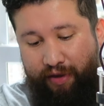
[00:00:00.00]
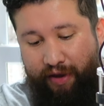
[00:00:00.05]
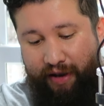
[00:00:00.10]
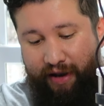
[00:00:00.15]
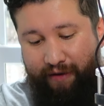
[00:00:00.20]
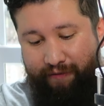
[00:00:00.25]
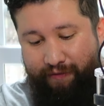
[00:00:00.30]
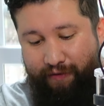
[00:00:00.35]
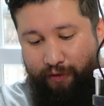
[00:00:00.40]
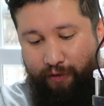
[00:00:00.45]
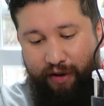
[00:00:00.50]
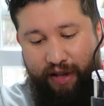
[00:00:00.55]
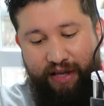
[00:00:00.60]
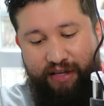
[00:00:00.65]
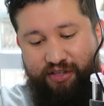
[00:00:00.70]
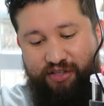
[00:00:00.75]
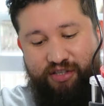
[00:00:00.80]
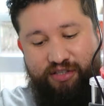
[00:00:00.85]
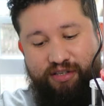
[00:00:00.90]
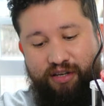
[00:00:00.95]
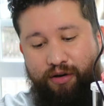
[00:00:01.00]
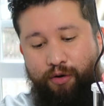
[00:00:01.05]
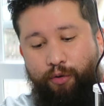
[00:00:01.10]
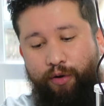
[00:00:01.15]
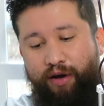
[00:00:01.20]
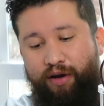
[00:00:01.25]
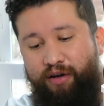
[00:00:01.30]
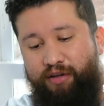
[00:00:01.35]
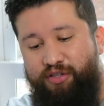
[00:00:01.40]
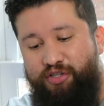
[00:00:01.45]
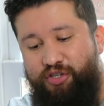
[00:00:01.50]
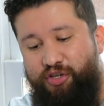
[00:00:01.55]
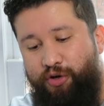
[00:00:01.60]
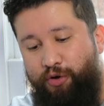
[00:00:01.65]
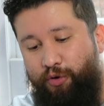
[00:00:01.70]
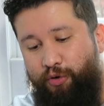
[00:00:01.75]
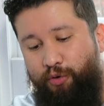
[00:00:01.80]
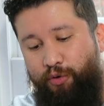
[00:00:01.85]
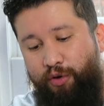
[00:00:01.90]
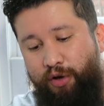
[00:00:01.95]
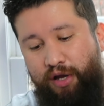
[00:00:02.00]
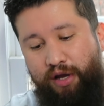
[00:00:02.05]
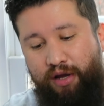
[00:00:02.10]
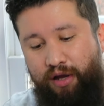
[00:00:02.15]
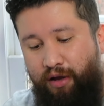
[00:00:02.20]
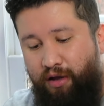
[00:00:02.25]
and I feel like just a quick unscrew,